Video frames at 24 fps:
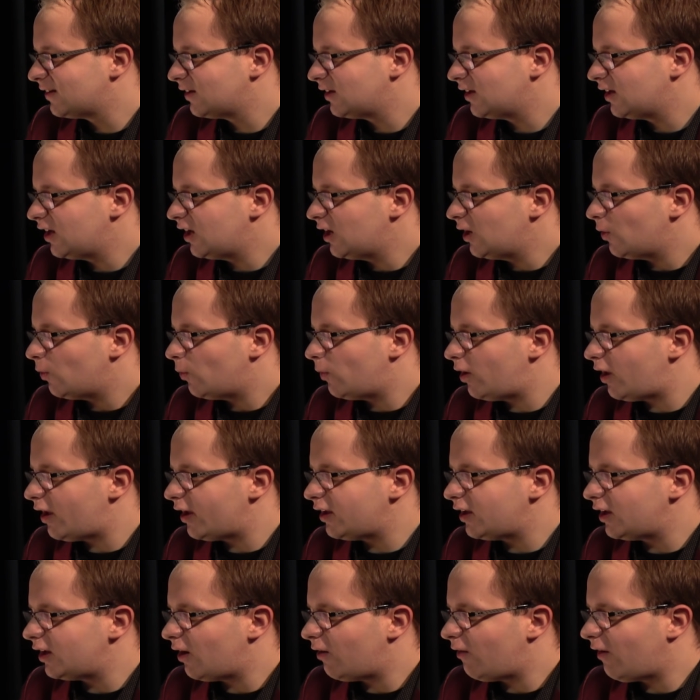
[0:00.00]
Well,
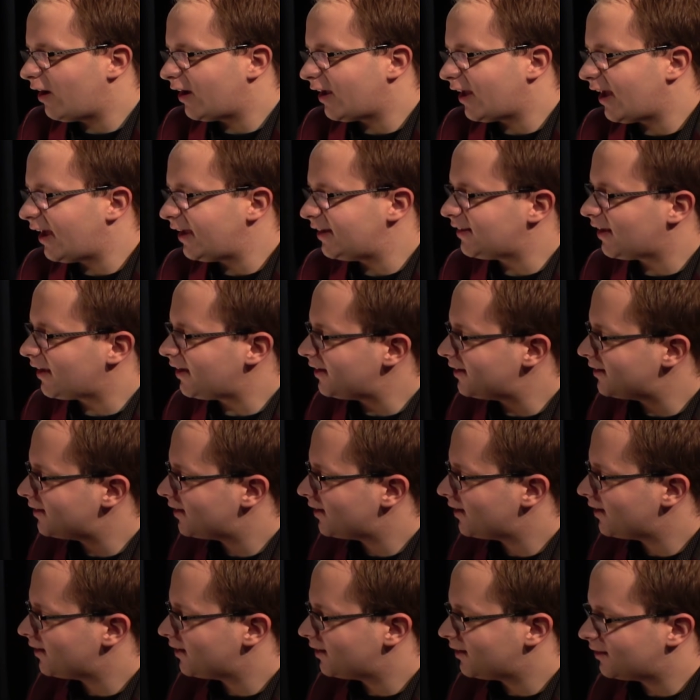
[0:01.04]
you know, can I tell you
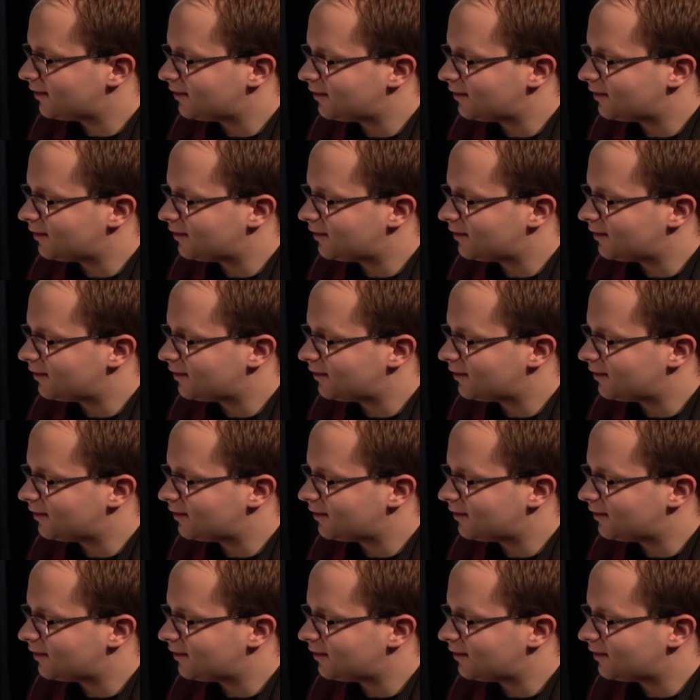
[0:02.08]
a